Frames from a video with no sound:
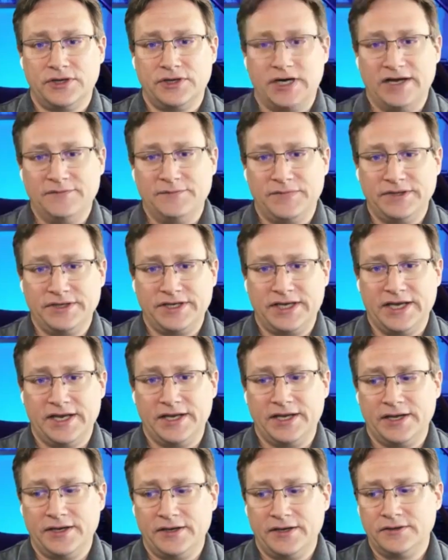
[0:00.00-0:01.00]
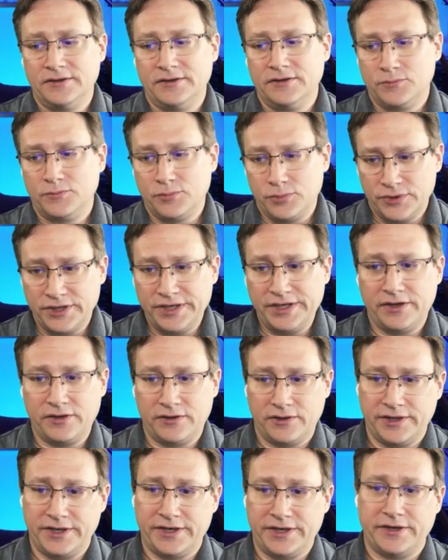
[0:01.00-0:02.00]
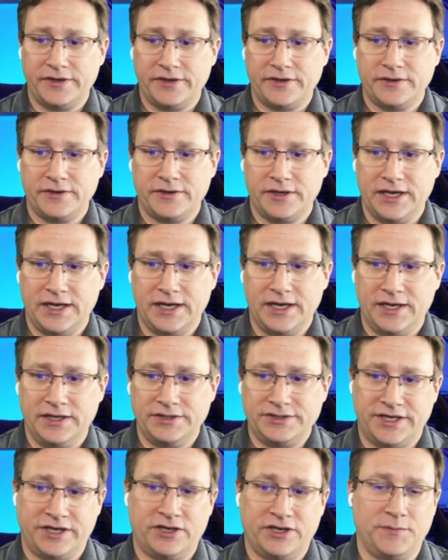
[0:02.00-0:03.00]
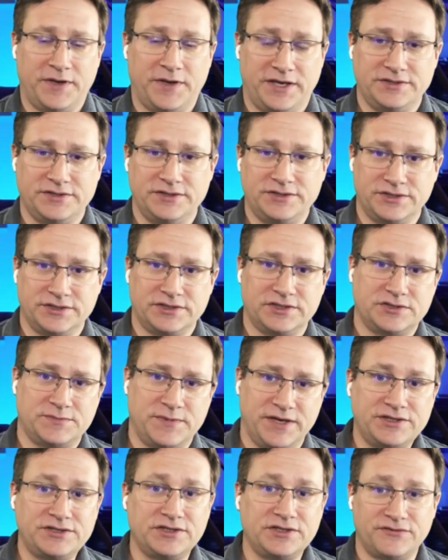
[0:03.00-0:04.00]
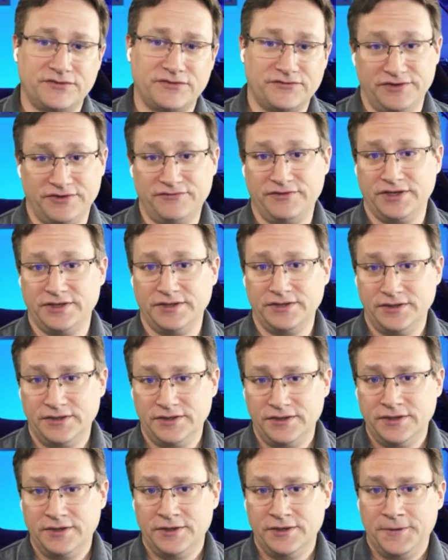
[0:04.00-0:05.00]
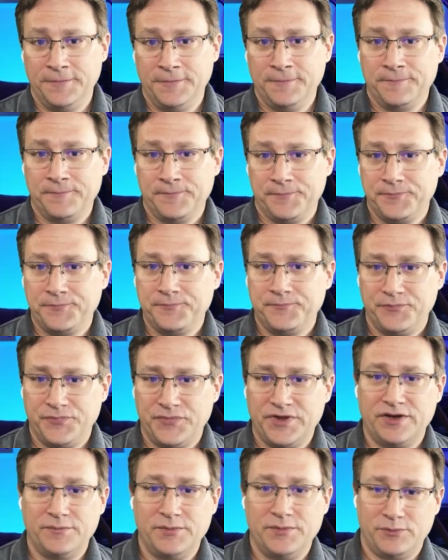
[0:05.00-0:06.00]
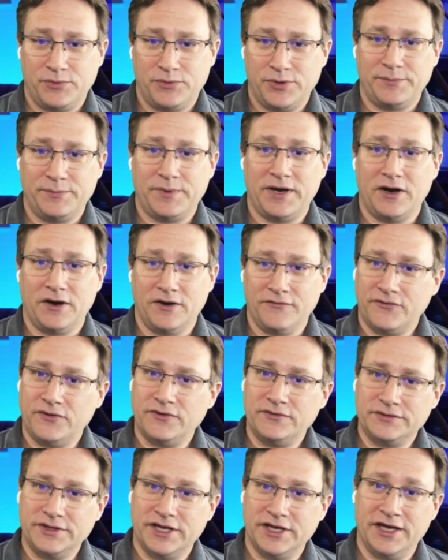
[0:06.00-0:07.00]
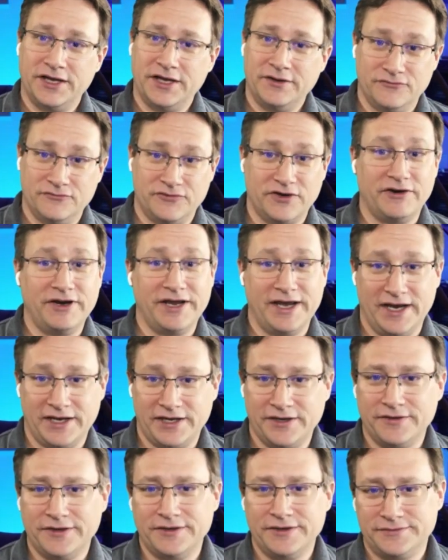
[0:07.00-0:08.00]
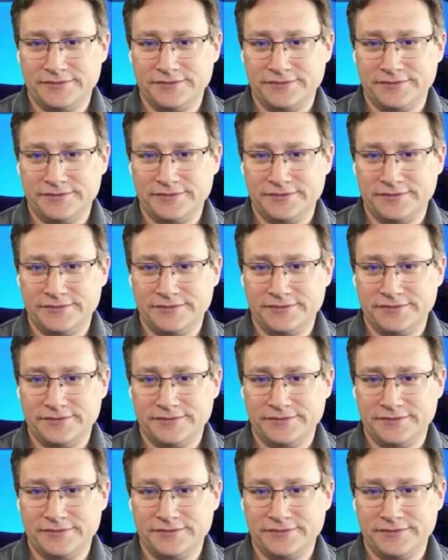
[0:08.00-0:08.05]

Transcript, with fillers: i've been getting pretty clear uh, channeled messages especially for vivian that have been pretty powerful and very accurate